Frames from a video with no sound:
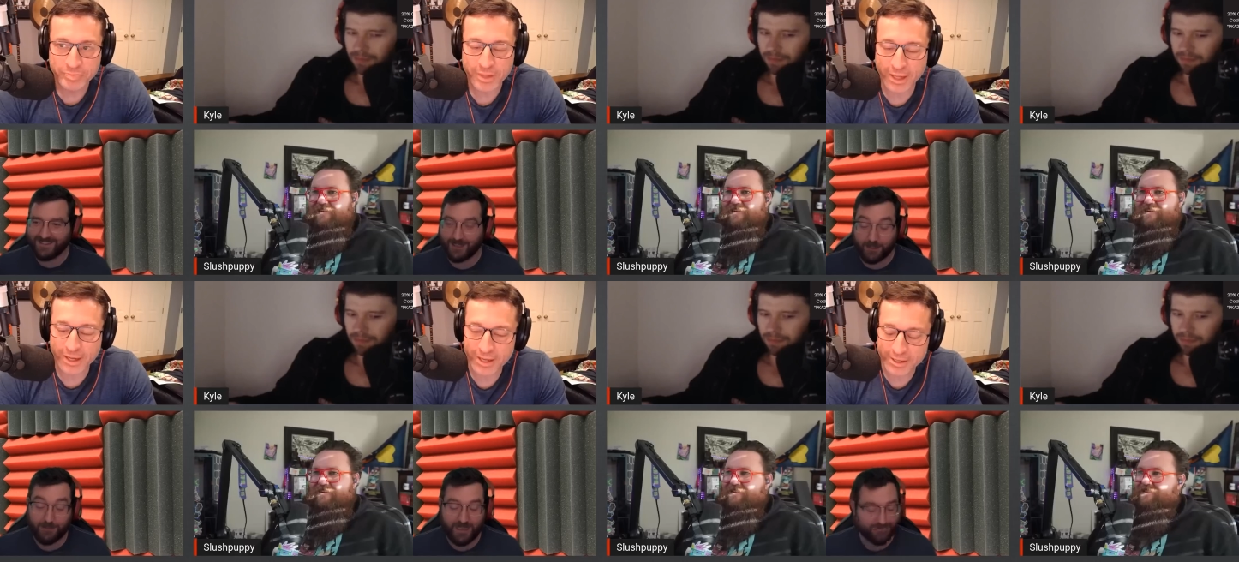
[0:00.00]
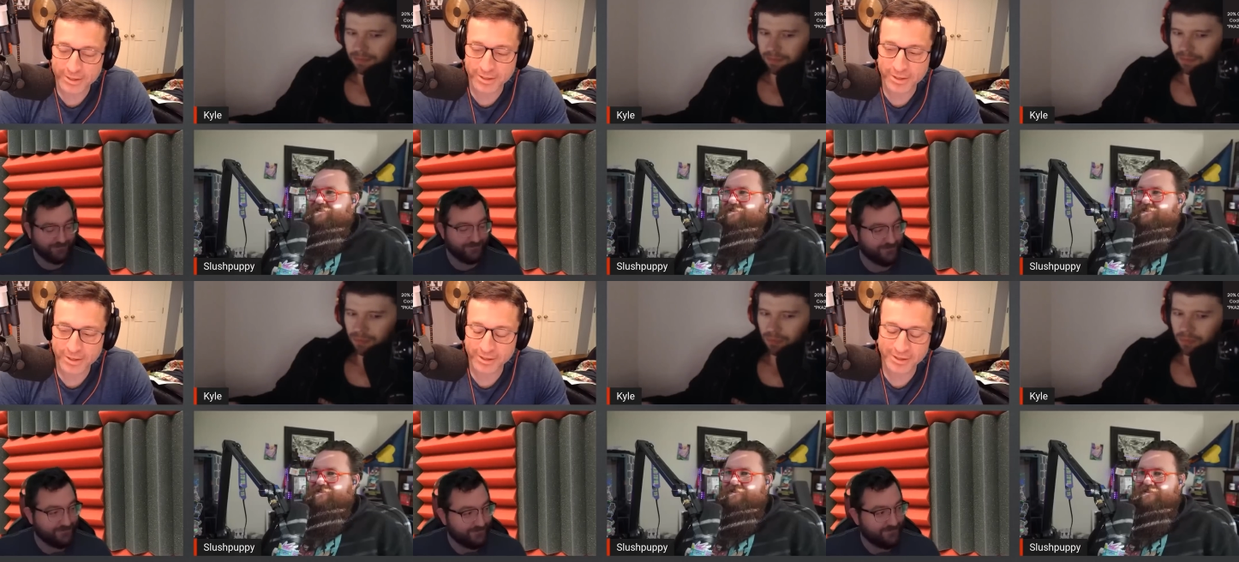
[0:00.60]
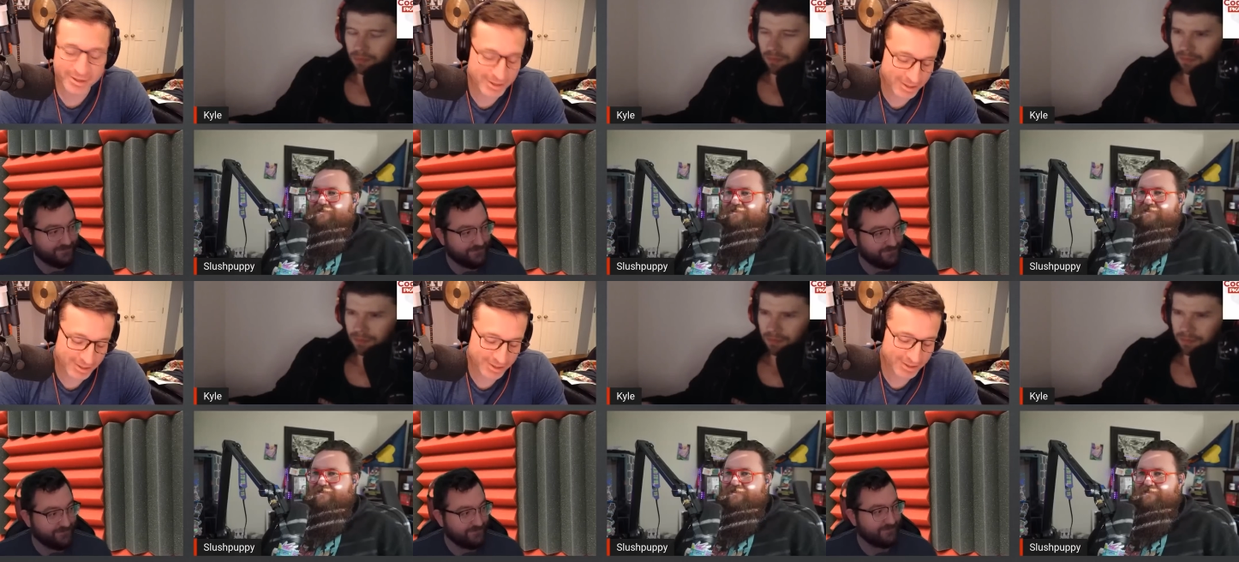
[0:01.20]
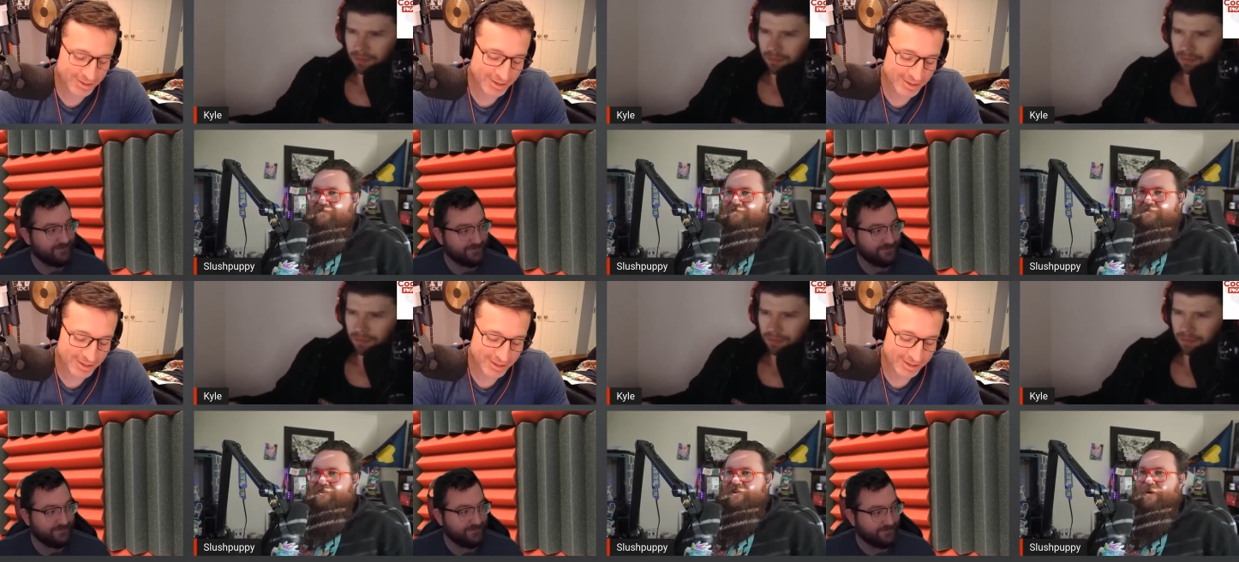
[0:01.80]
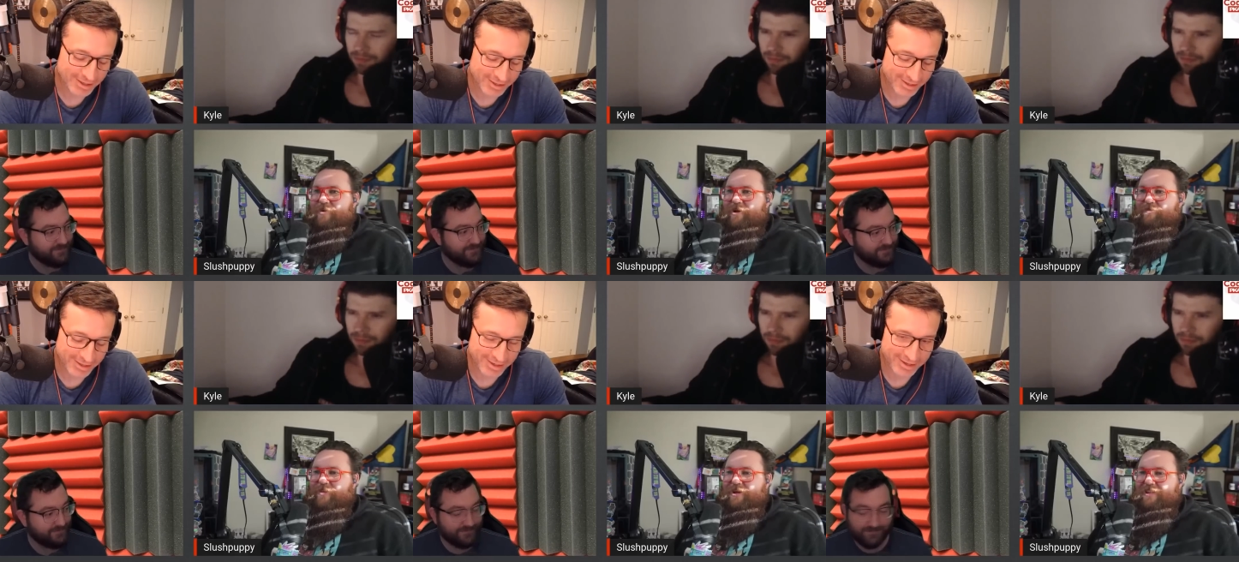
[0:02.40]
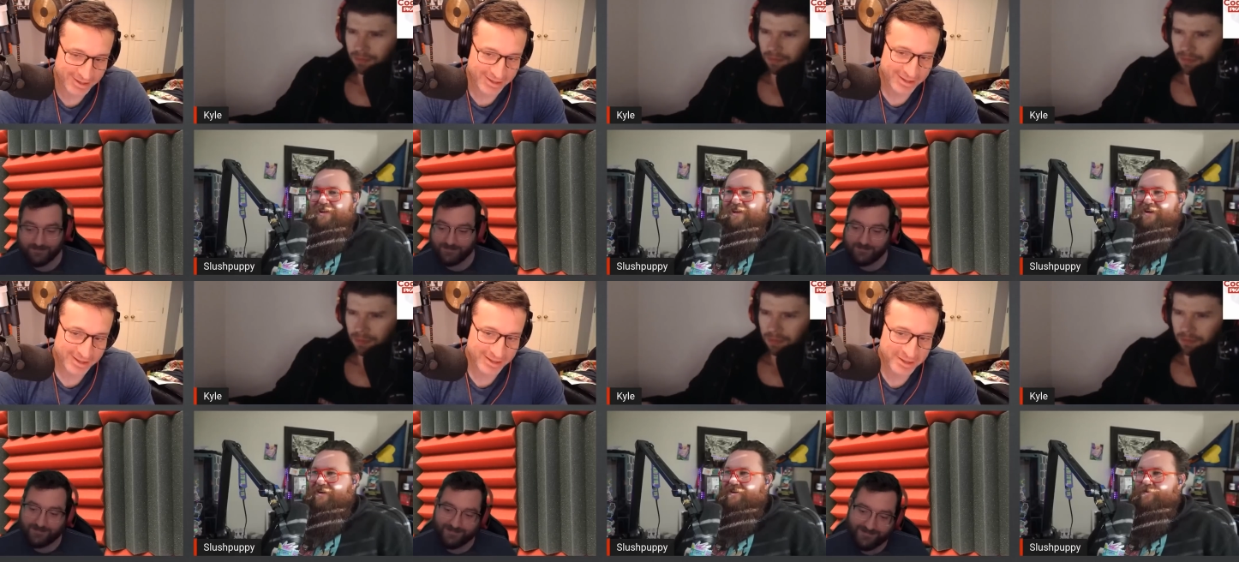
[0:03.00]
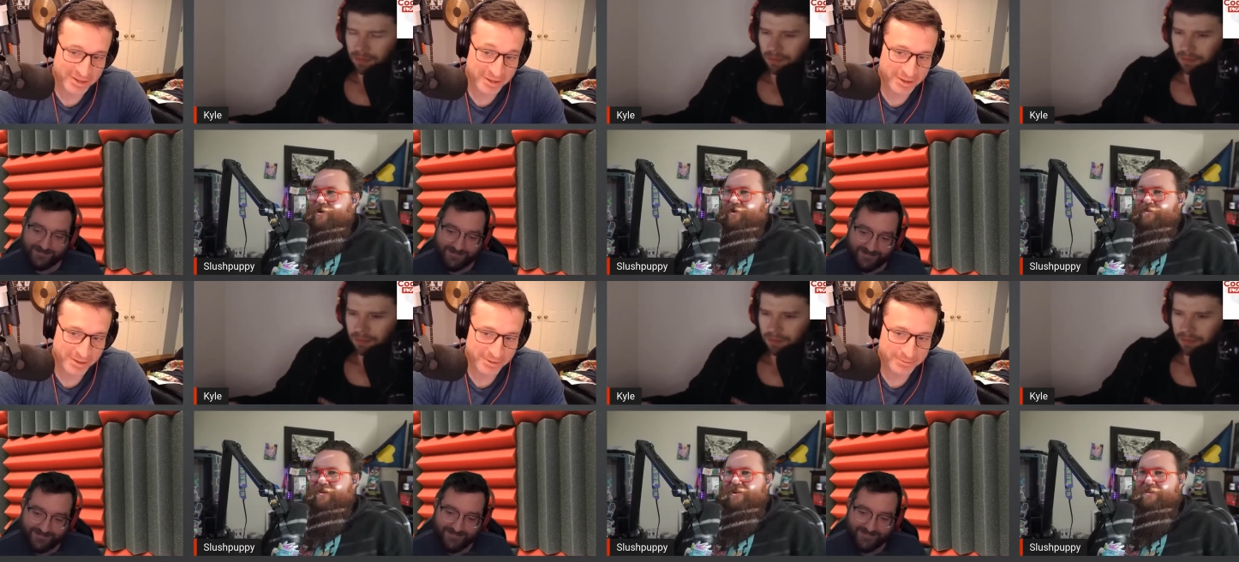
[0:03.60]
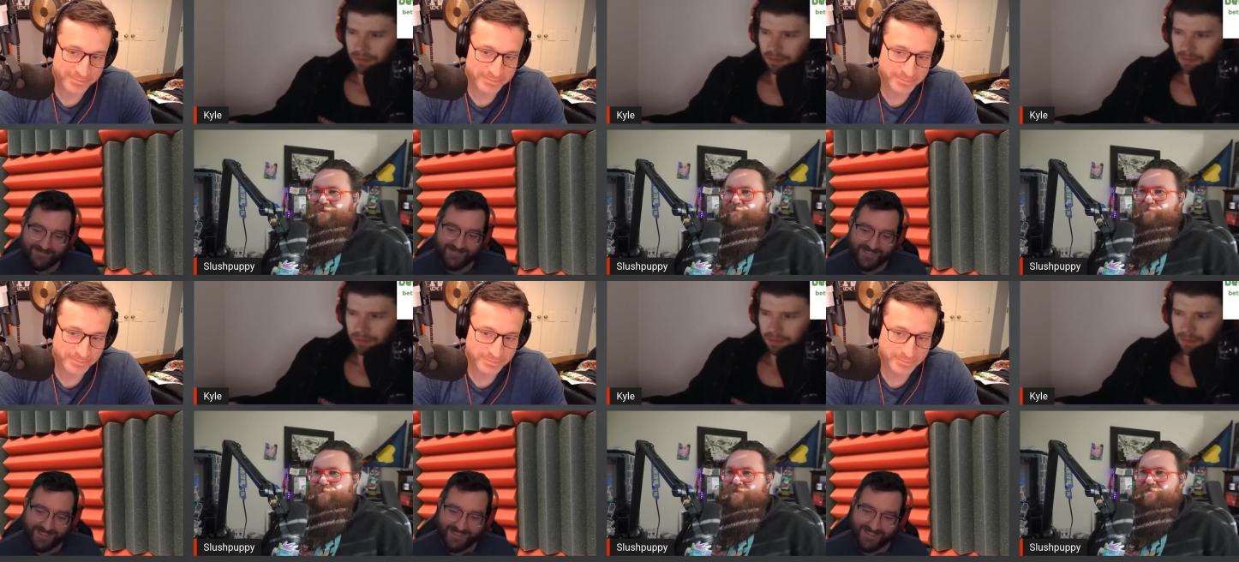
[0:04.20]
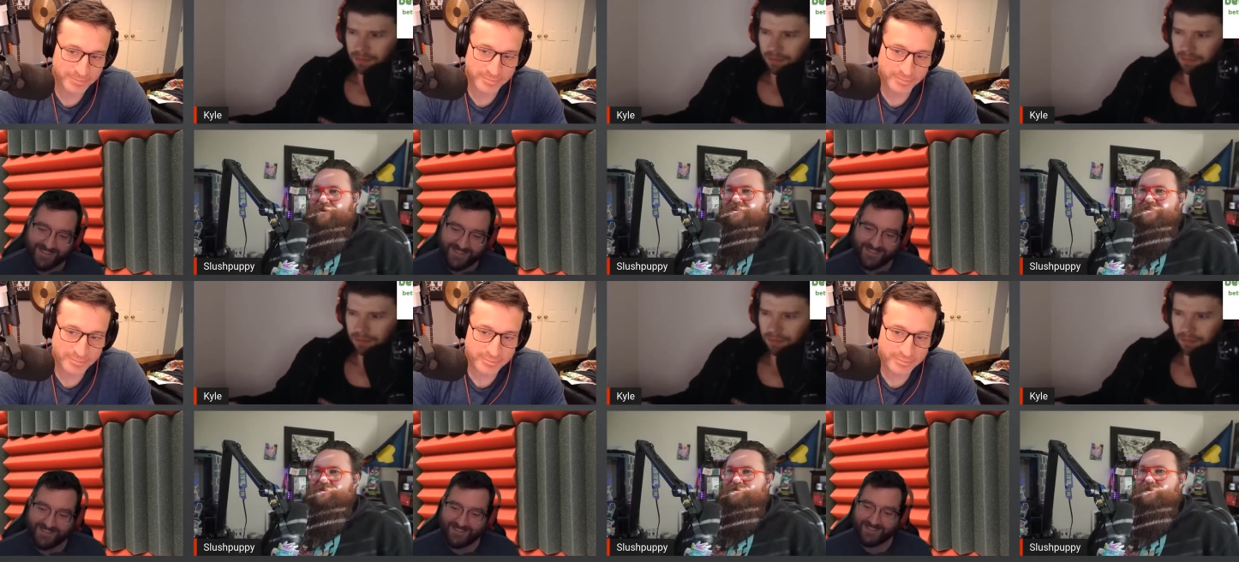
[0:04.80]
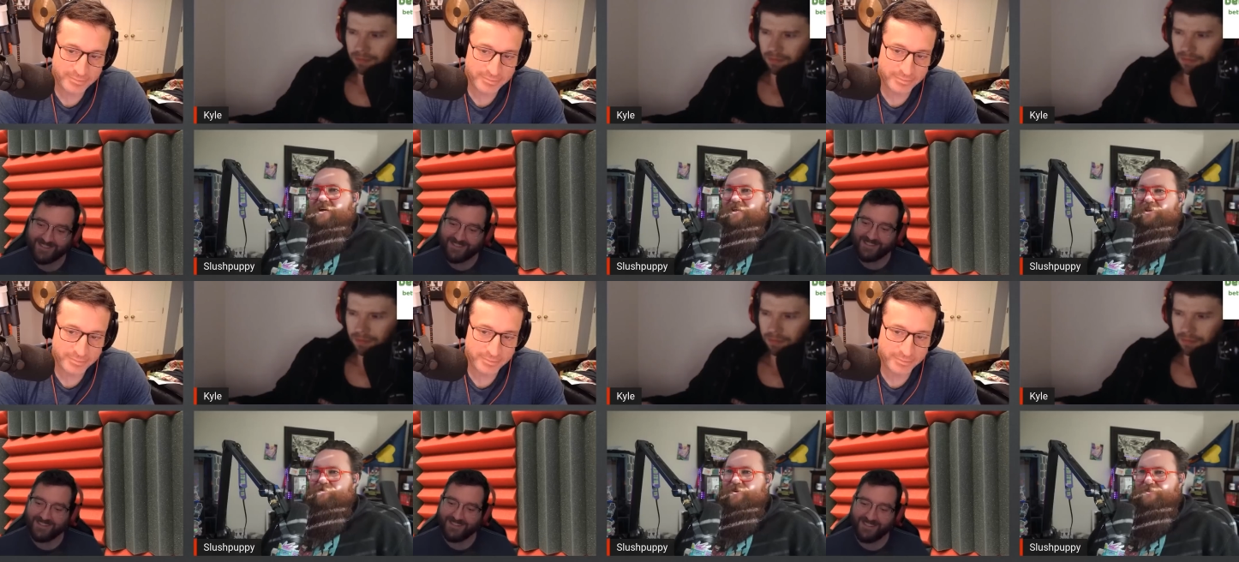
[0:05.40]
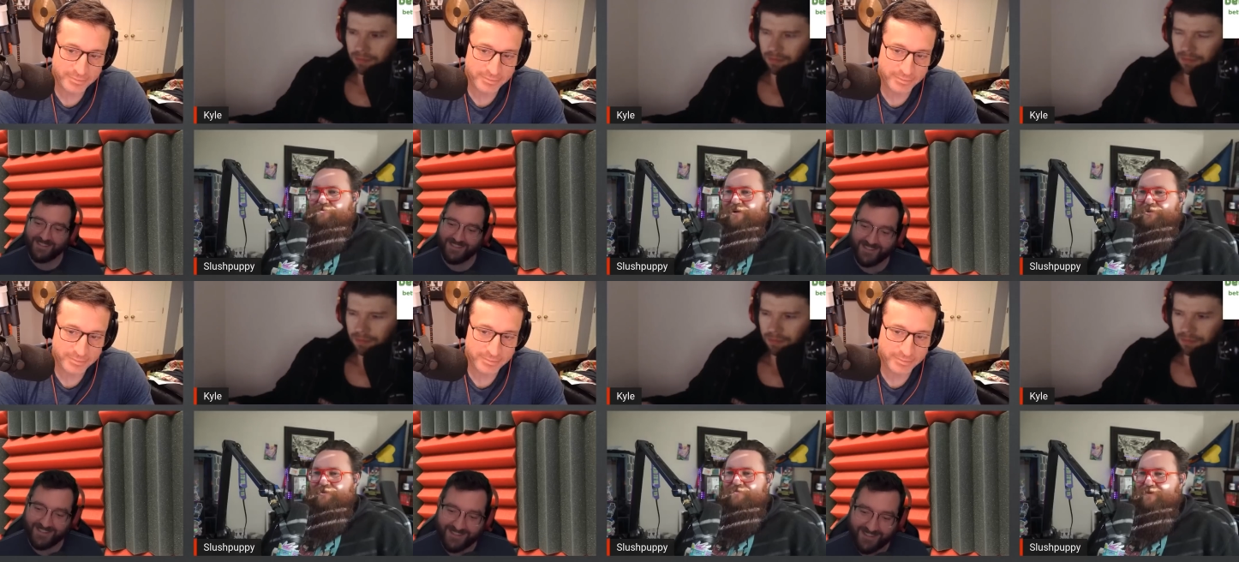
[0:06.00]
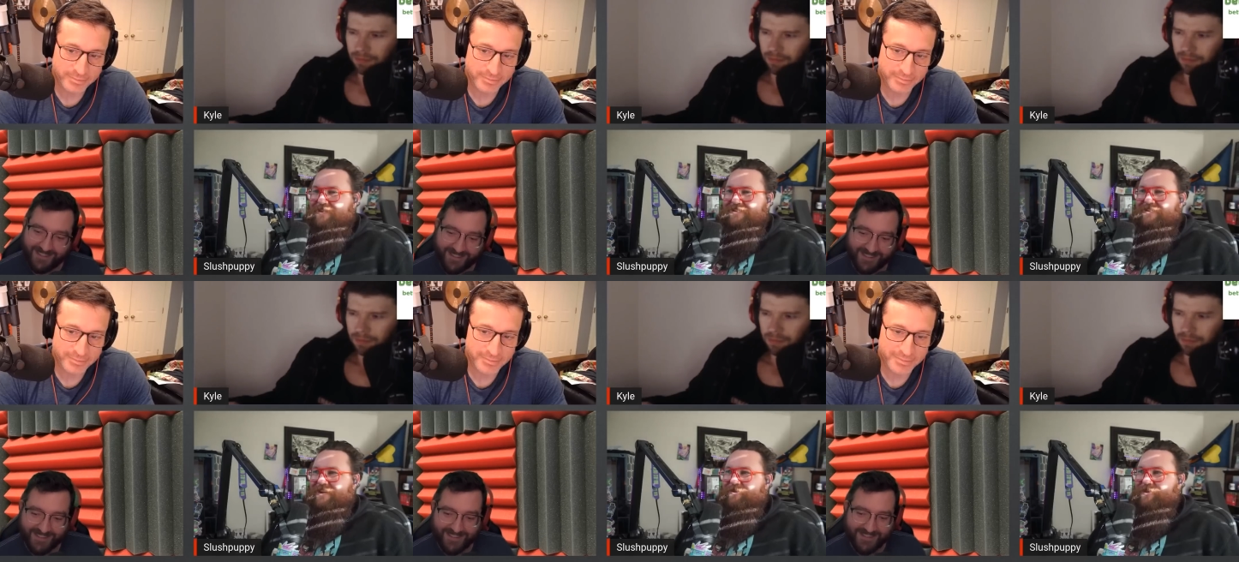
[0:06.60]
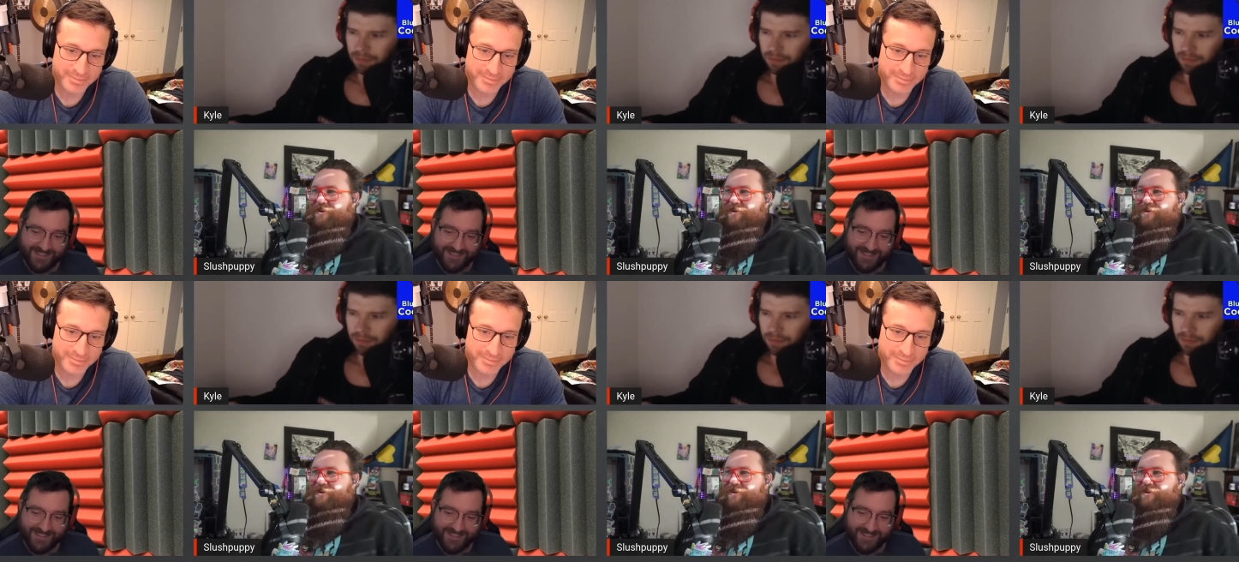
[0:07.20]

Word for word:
Speaker 1: Yeah. I uh, uh, so they come out of like the uh come out of like the motherfuckers on Alien Resurrection, where there's just like all